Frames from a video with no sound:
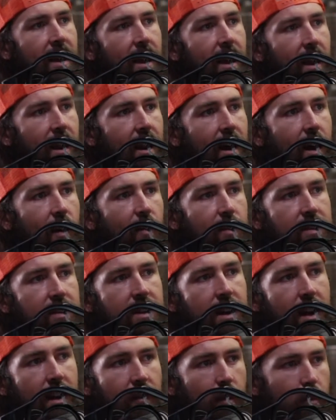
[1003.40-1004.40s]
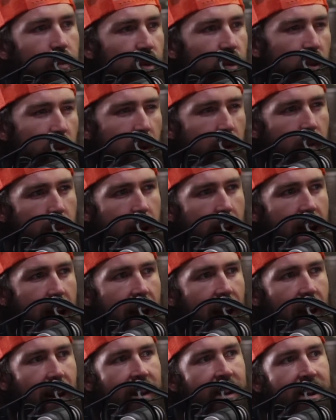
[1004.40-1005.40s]
And I was kind of a brewery
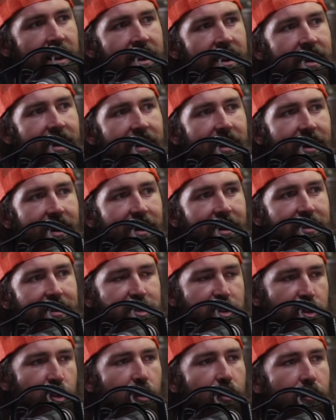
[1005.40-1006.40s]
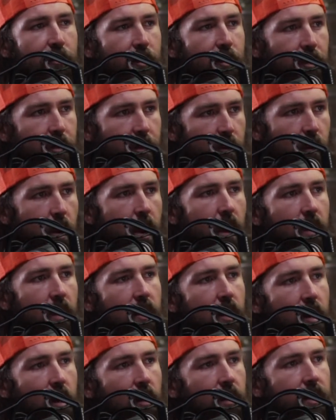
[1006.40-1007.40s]
rat server throughout
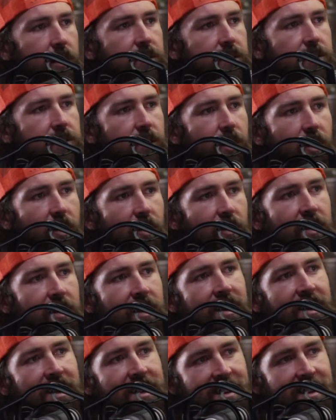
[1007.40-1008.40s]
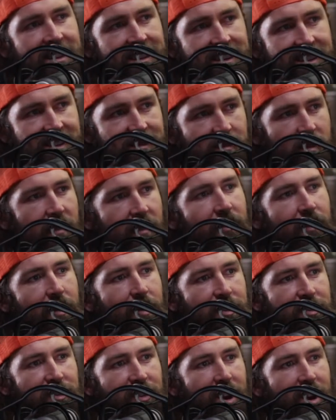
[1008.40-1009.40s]
college. So my
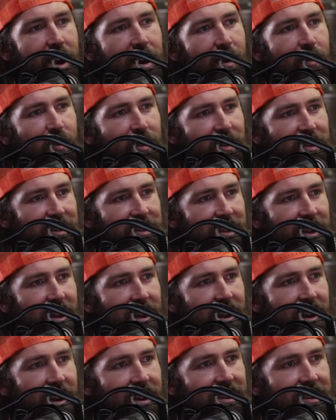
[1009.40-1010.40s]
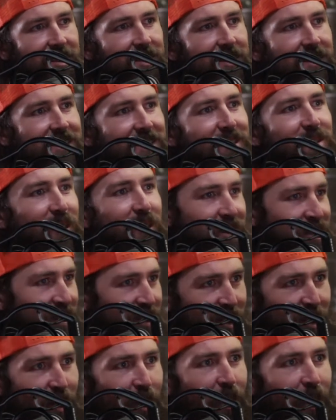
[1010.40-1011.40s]
first job was Streets of New
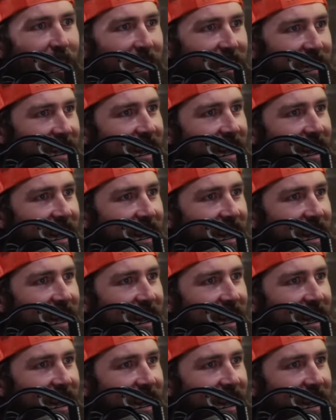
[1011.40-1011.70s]
York.